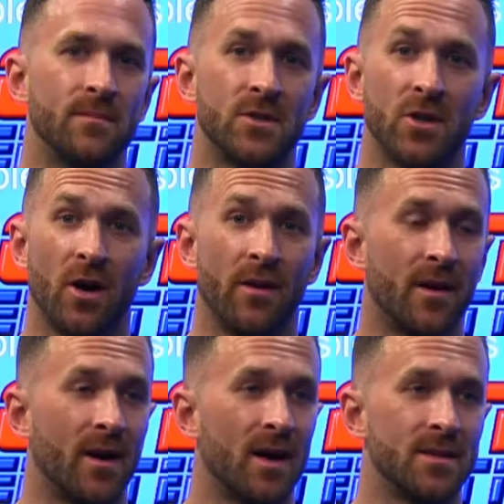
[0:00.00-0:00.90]
So yeah,
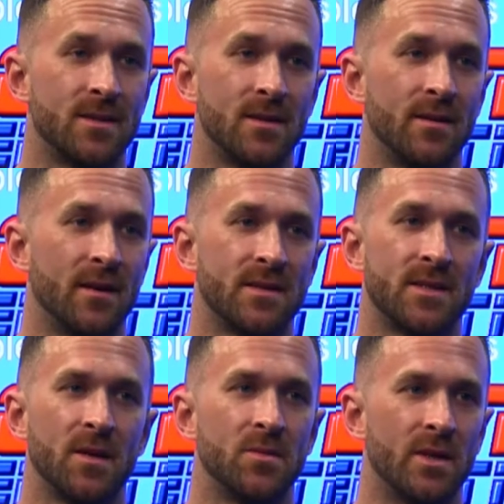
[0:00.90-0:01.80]
the guys did
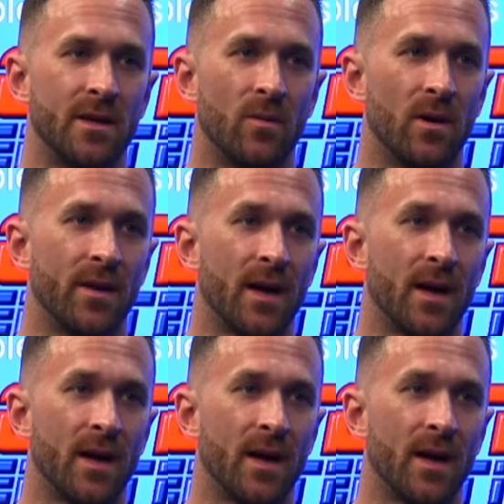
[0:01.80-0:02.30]
exceptionally well.